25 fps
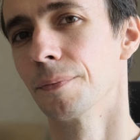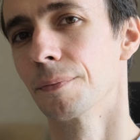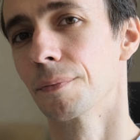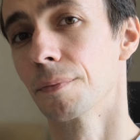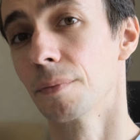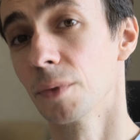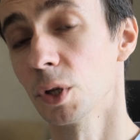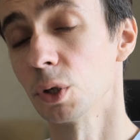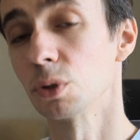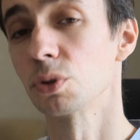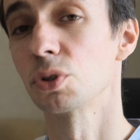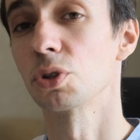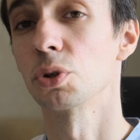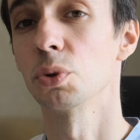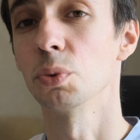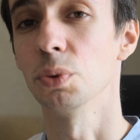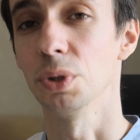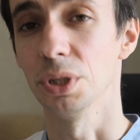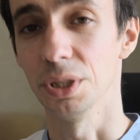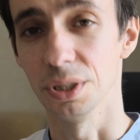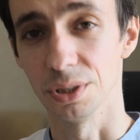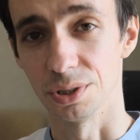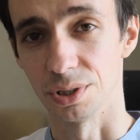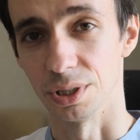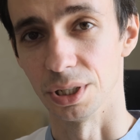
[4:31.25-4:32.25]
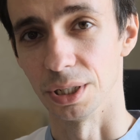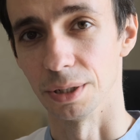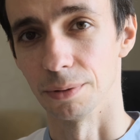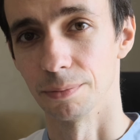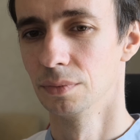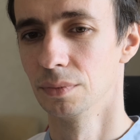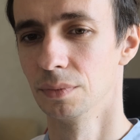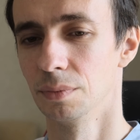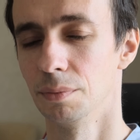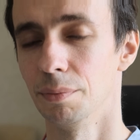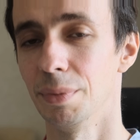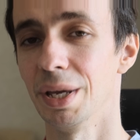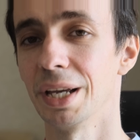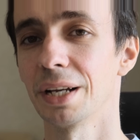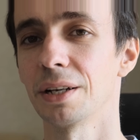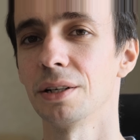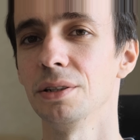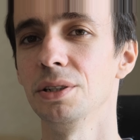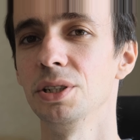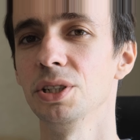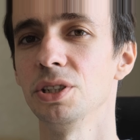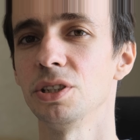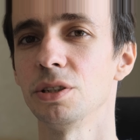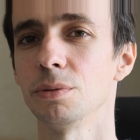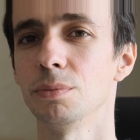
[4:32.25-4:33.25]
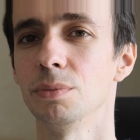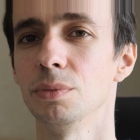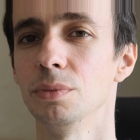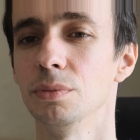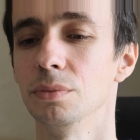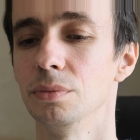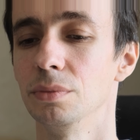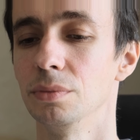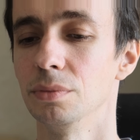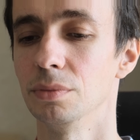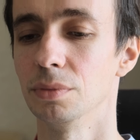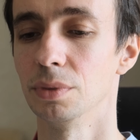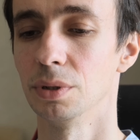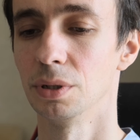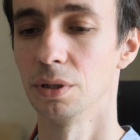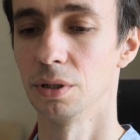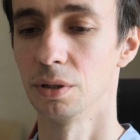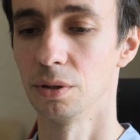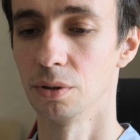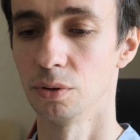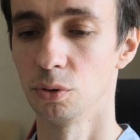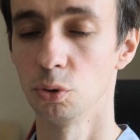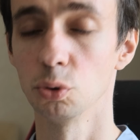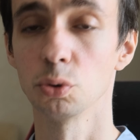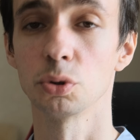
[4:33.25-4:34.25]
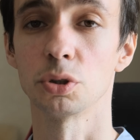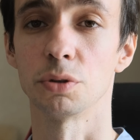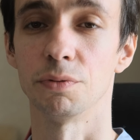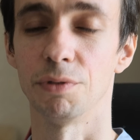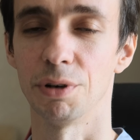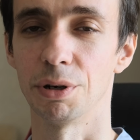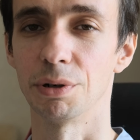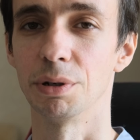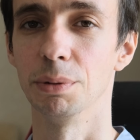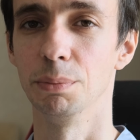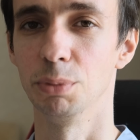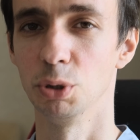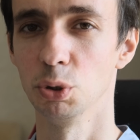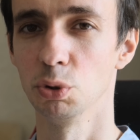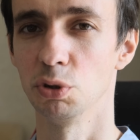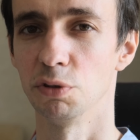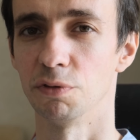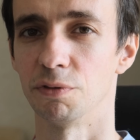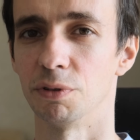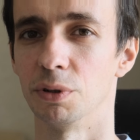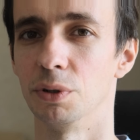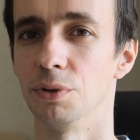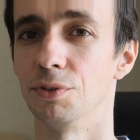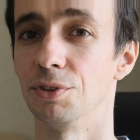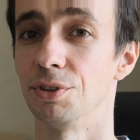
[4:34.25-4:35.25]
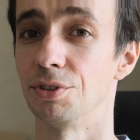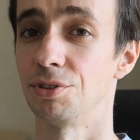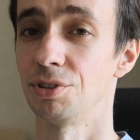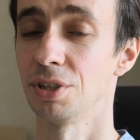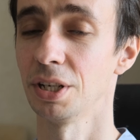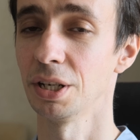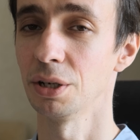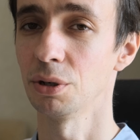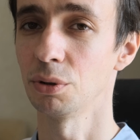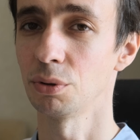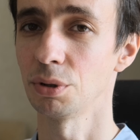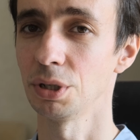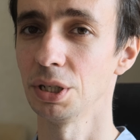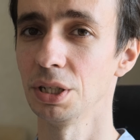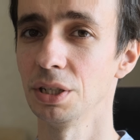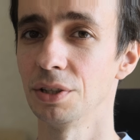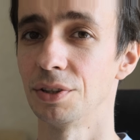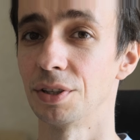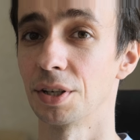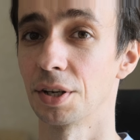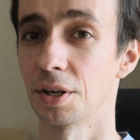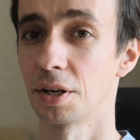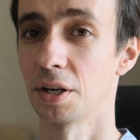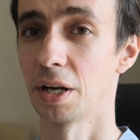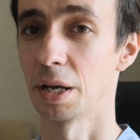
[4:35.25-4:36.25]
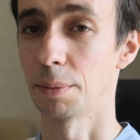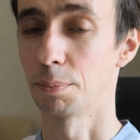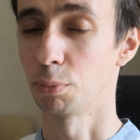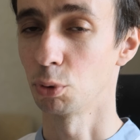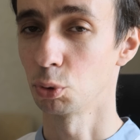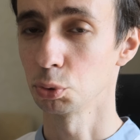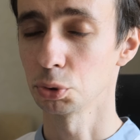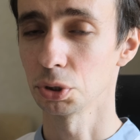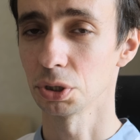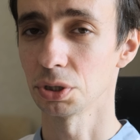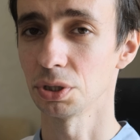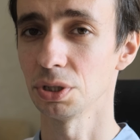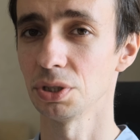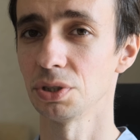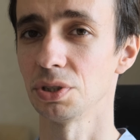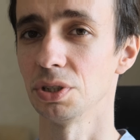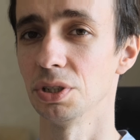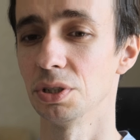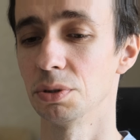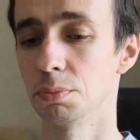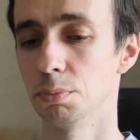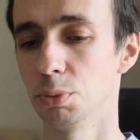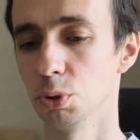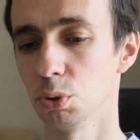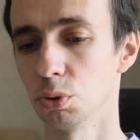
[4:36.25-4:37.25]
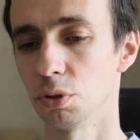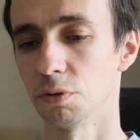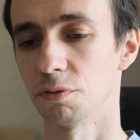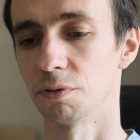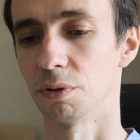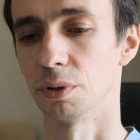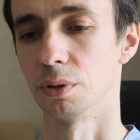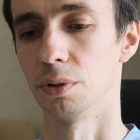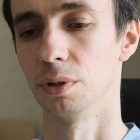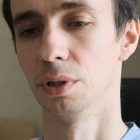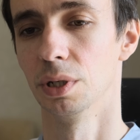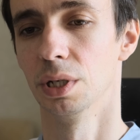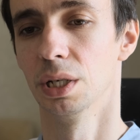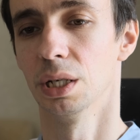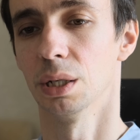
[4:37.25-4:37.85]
Not so easy. Mechanism looks very beautiful. The theory, the hypothesis is beautiful.